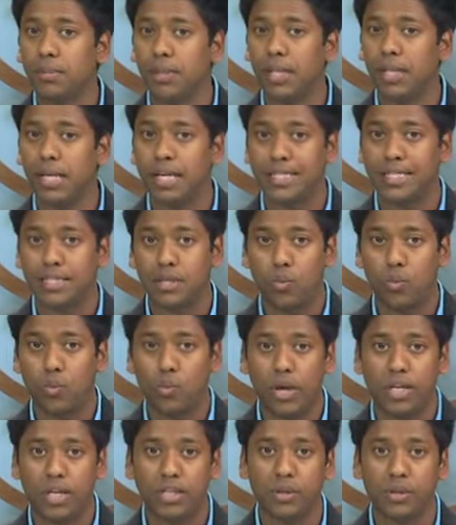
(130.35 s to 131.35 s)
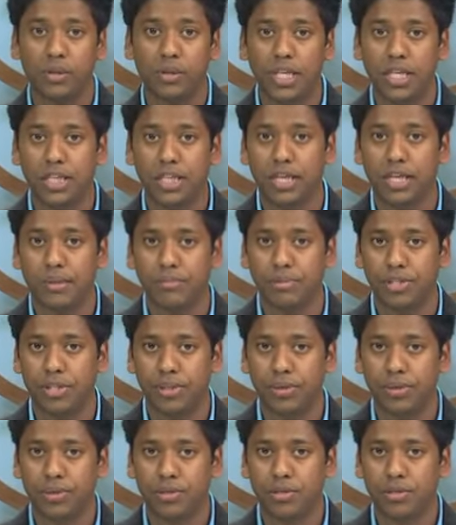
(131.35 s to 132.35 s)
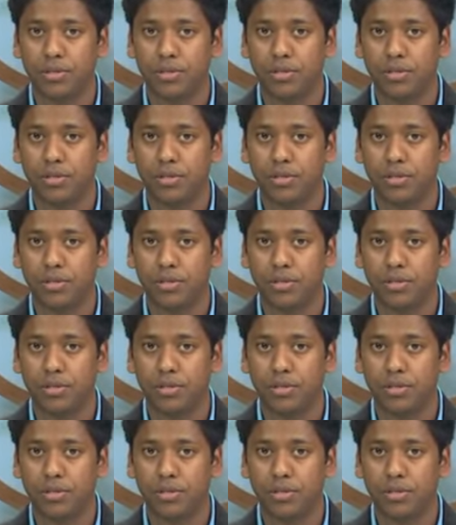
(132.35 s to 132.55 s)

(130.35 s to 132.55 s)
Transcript: place when you need them to.